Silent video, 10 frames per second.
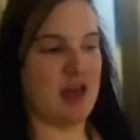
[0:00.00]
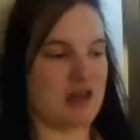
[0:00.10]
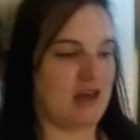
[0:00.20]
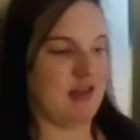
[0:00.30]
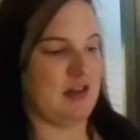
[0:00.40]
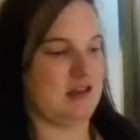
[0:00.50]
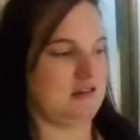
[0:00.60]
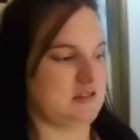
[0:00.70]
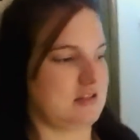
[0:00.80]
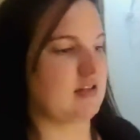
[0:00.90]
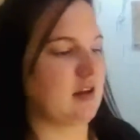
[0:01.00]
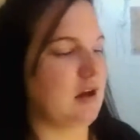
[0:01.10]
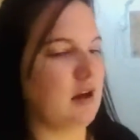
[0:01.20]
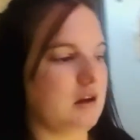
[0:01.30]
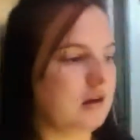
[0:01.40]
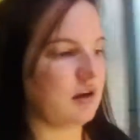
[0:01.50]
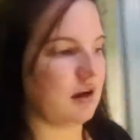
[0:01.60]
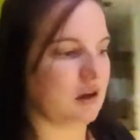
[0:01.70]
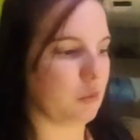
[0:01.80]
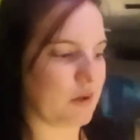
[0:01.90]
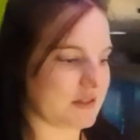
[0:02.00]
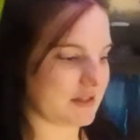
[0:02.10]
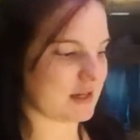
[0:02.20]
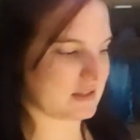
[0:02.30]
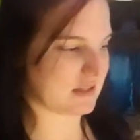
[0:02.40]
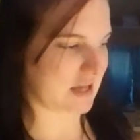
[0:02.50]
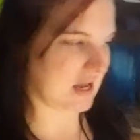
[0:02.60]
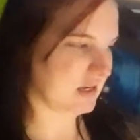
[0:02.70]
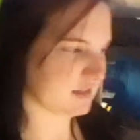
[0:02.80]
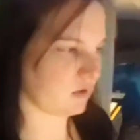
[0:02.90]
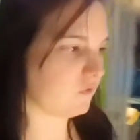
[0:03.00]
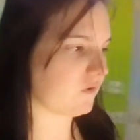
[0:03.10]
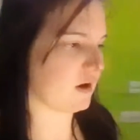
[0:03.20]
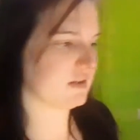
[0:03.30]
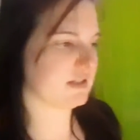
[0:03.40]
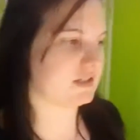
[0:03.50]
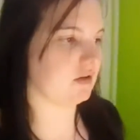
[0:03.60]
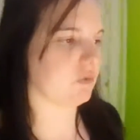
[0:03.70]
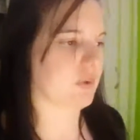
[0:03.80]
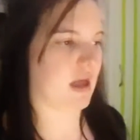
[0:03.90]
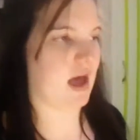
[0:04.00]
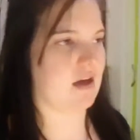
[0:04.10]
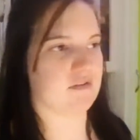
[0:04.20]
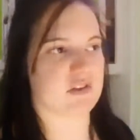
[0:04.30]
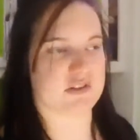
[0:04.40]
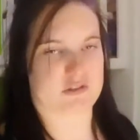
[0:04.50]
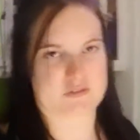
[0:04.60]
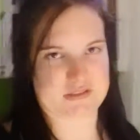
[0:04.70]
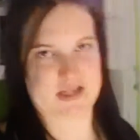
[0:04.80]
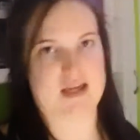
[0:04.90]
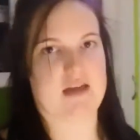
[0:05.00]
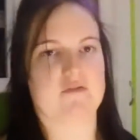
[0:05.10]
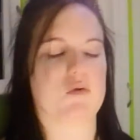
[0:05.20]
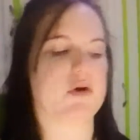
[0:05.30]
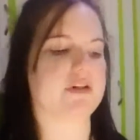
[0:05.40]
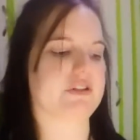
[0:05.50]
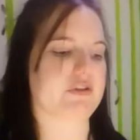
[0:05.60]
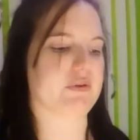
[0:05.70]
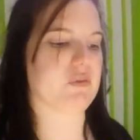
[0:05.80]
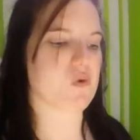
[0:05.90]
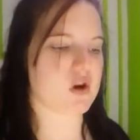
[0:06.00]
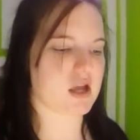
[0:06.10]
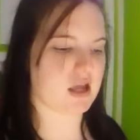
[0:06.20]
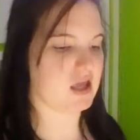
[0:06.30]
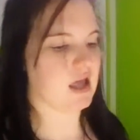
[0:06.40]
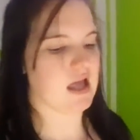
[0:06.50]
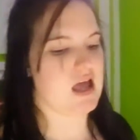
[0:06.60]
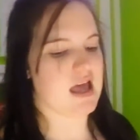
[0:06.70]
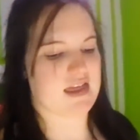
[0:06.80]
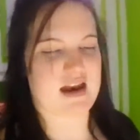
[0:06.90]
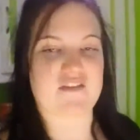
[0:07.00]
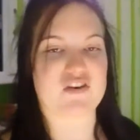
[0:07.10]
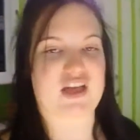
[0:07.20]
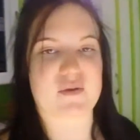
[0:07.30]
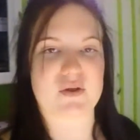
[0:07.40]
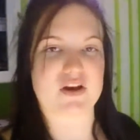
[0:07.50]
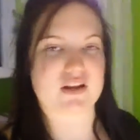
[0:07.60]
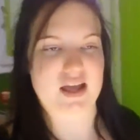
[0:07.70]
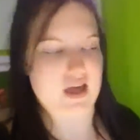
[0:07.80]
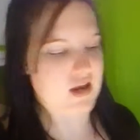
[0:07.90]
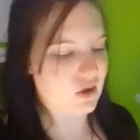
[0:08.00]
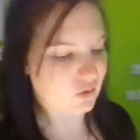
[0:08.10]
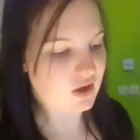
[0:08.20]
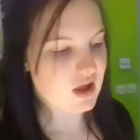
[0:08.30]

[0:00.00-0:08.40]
And Wednesday's the date. So far still we have the servicing at 4 to do in the morning. Then after that we are going to head out.